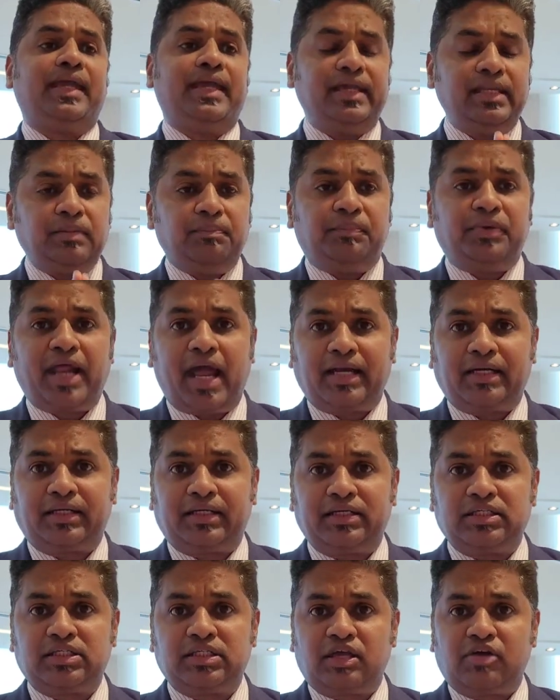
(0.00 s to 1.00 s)
in
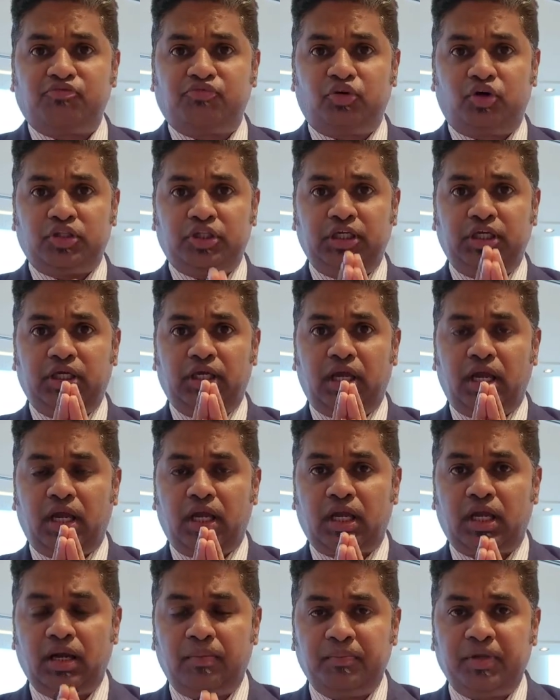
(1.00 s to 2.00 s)
practice for the
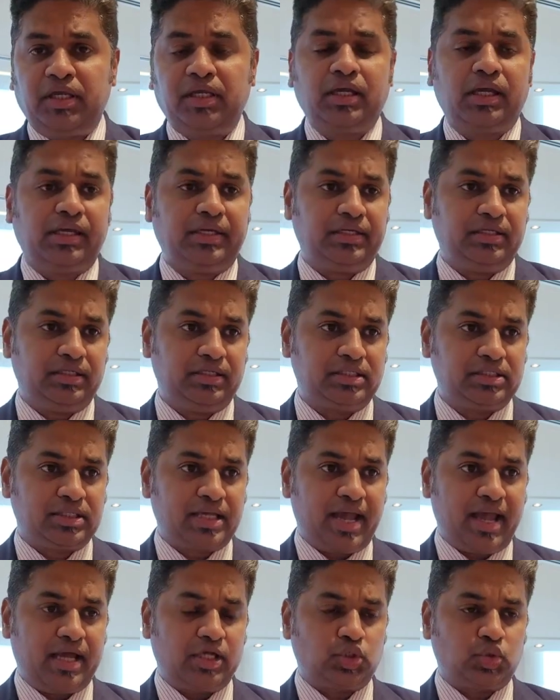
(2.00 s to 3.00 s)
coming years
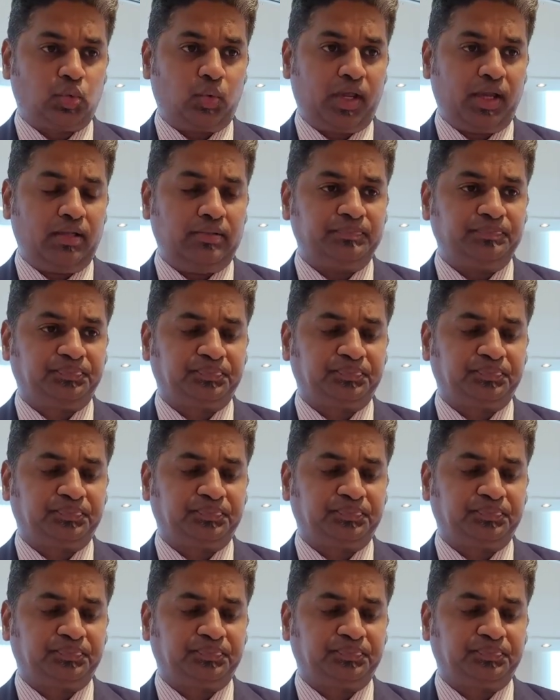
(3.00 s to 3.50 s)
as well.